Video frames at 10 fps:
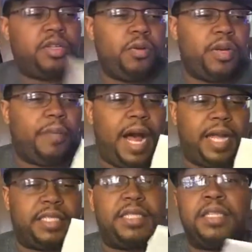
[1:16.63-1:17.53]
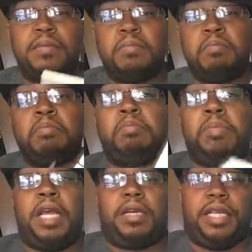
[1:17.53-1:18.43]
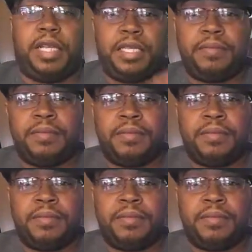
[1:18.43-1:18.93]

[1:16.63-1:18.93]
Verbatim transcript: two in the box. Hell yeah!